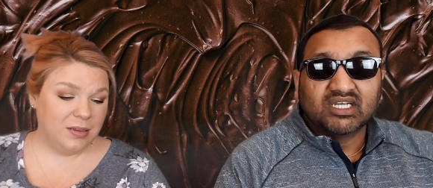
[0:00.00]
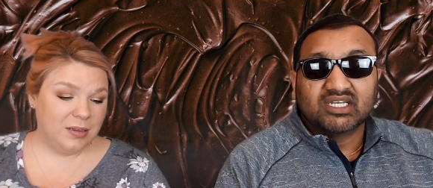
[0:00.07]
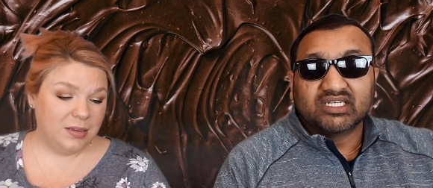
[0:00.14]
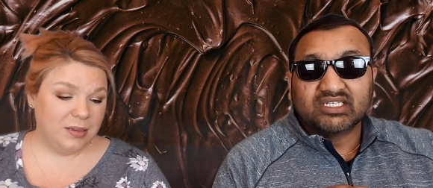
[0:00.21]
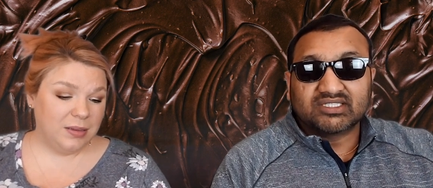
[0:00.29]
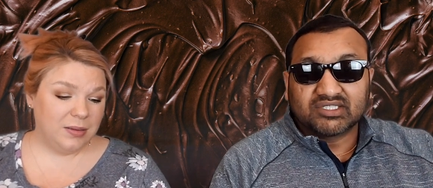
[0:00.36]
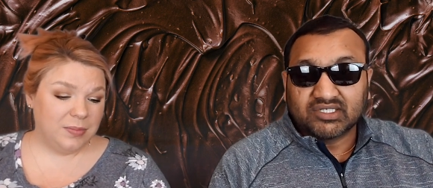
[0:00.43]

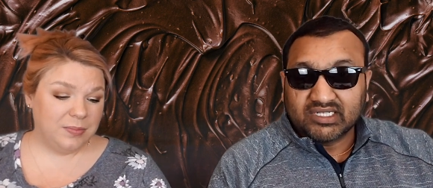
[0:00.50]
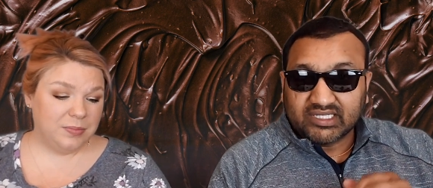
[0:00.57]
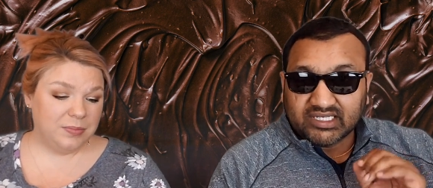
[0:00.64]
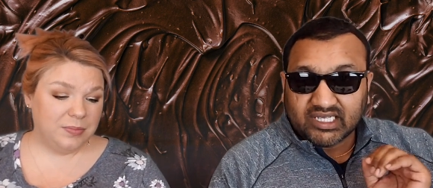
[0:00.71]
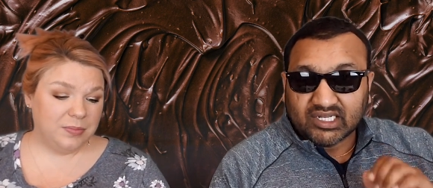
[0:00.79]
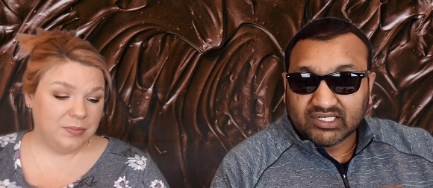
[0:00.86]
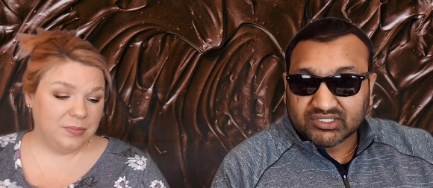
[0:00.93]
Speaker 1: Is there
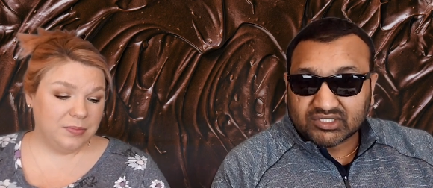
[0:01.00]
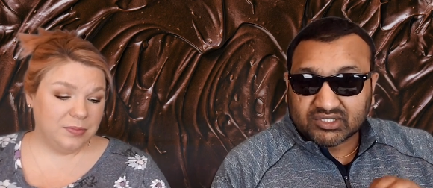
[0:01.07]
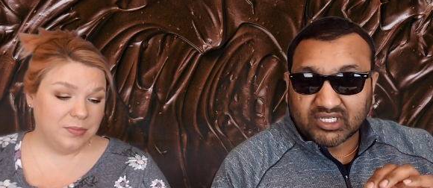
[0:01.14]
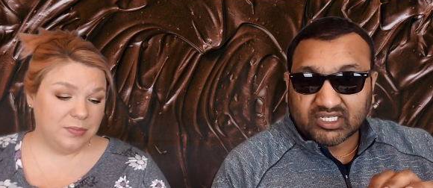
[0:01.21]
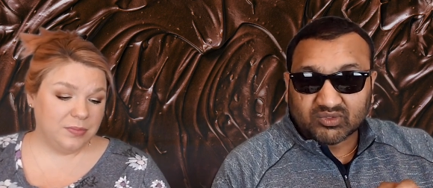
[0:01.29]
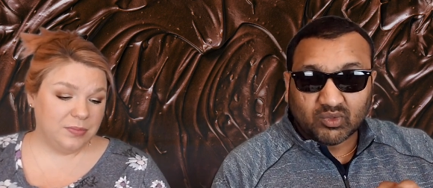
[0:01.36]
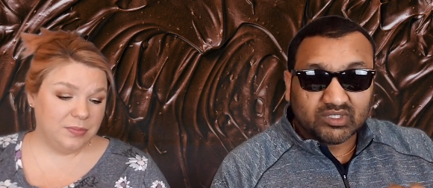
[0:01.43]
anything else you
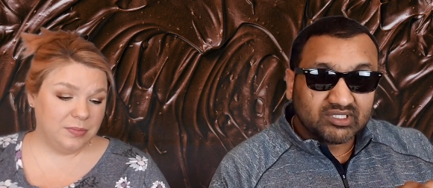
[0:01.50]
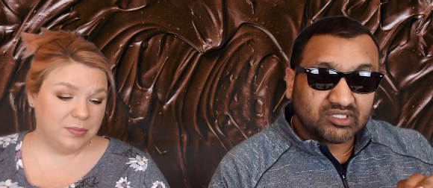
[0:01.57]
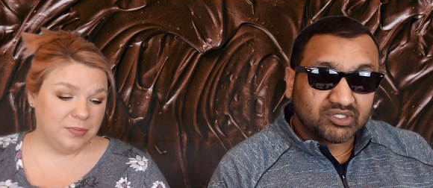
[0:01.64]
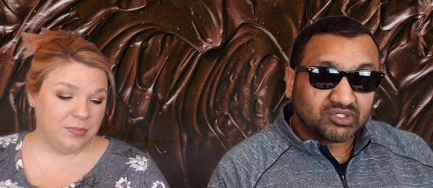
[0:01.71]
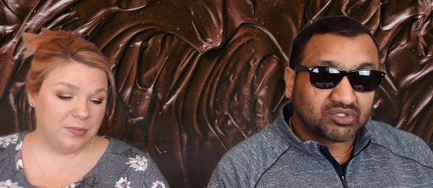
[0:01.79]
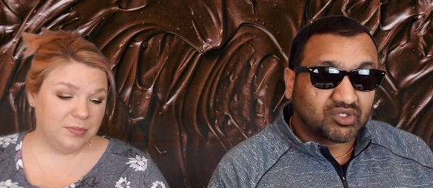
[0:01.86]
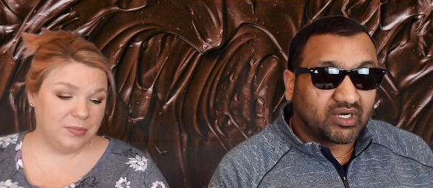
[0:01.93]
guys want us to
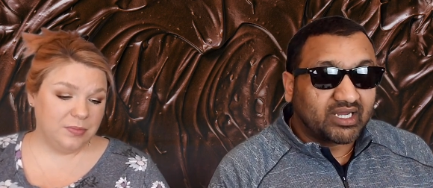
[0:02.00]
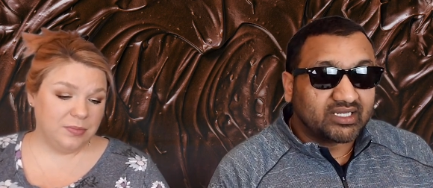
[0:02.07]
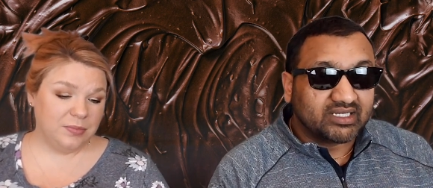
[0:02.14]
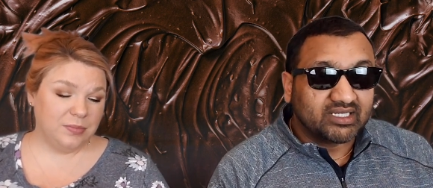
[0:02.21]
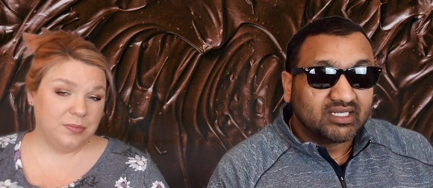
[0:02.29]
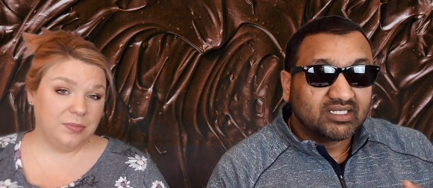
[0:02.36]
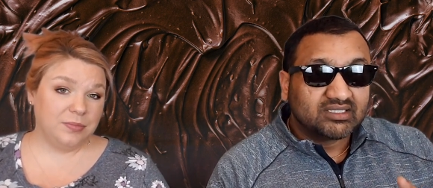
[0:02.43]
try?
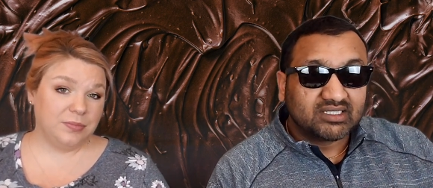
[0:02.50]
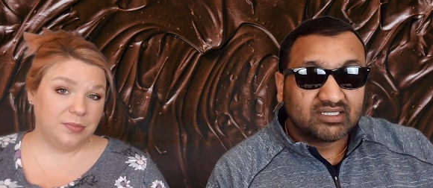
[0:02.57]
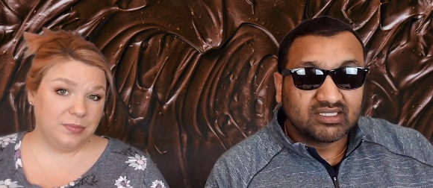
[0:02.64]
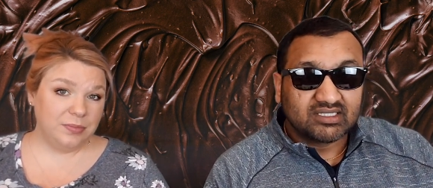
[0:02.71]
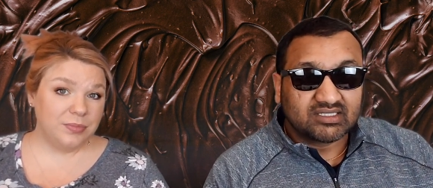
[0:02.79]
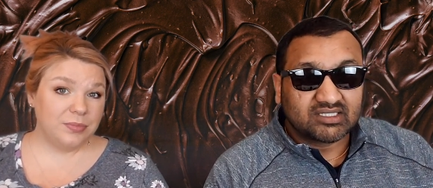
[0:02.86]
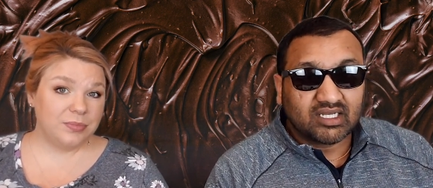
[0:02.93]

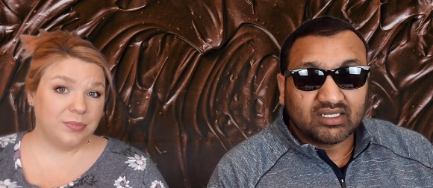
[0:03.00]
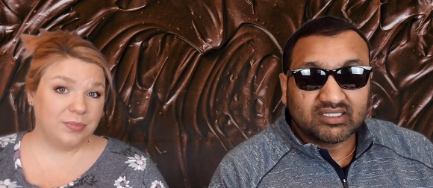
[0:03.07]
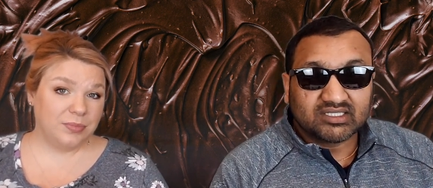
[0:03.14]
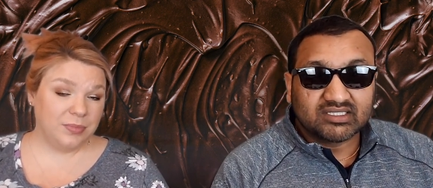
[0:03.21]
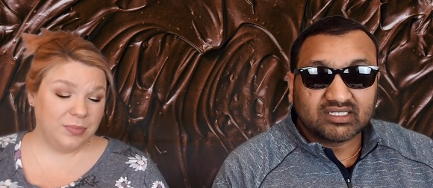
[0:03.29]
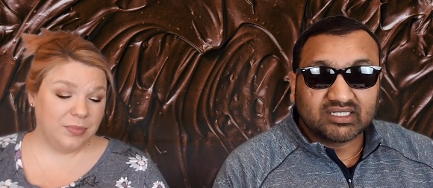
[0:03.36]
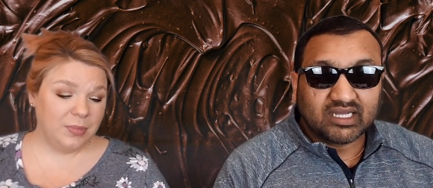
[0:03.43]
Mm-hmm. Tell us
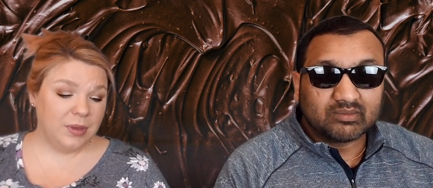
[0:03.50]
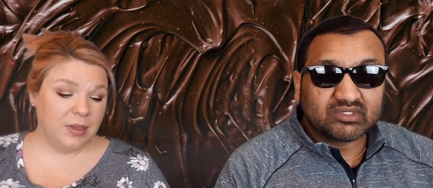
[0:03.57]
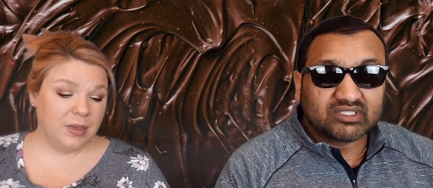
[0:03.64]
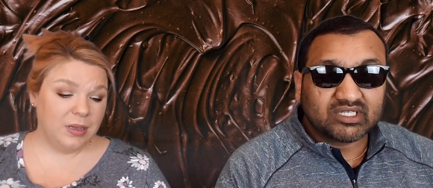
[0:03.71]
in the comment